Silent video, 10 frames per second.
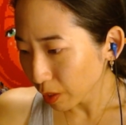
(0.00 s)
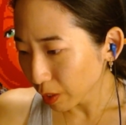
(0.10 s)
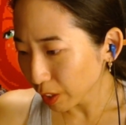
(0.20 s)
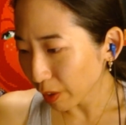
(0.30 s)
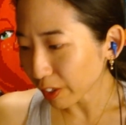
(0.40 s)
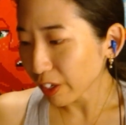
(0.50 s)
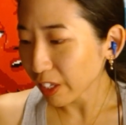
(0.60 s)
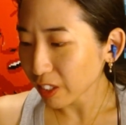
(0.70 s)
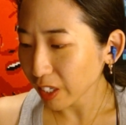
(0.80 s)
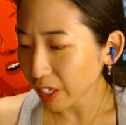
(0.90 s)
There are
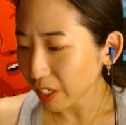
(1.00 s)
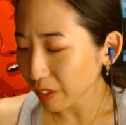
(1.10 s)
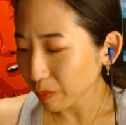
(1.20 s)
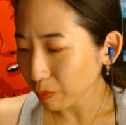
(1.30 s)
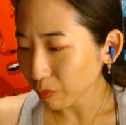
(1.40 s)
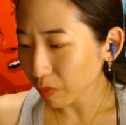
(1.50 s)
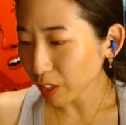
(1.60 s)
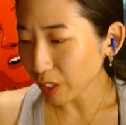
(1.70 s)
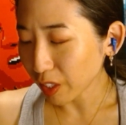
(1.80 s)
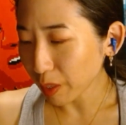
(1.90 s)
kids in
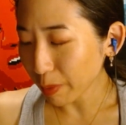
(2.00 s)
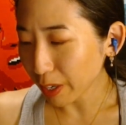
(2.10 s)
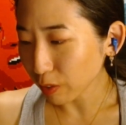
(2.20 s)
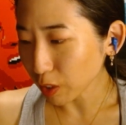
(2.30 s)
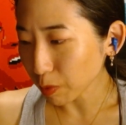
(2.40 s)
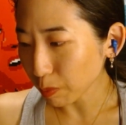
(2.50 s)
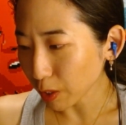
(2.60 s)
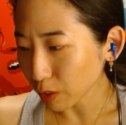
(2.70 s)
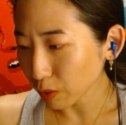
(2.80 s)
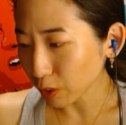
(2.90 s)
the He-Man Christmas
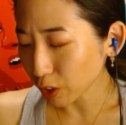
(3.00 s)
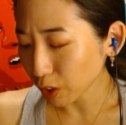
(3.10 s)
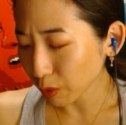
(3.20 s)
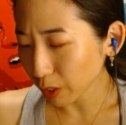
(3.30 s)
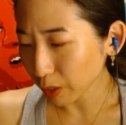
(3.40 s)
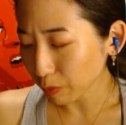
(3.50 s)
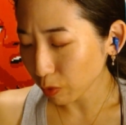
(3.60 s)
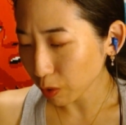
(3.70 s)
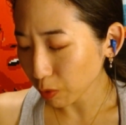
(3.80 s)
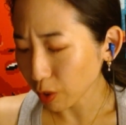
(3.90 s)
special or
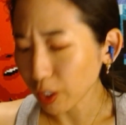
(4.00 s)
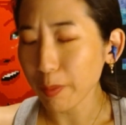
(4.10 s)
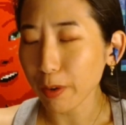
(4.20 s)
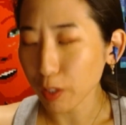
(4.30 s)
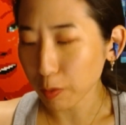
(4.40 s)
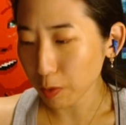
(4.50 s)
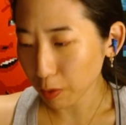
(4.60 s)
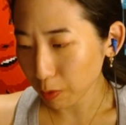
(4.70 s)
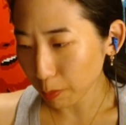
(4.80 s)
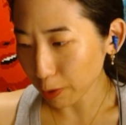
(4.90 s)
the He-Man Christmas
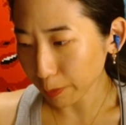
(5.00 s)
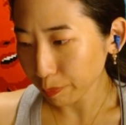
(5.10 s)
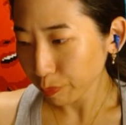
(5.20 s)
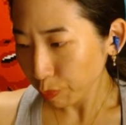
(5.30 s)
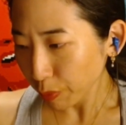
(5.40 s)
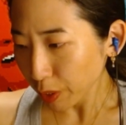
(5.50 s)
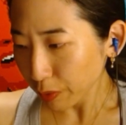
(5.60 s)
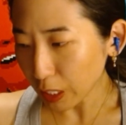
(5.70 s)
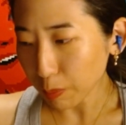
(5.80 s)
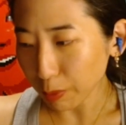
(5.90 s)
special
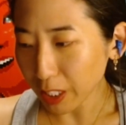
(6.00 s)
that explain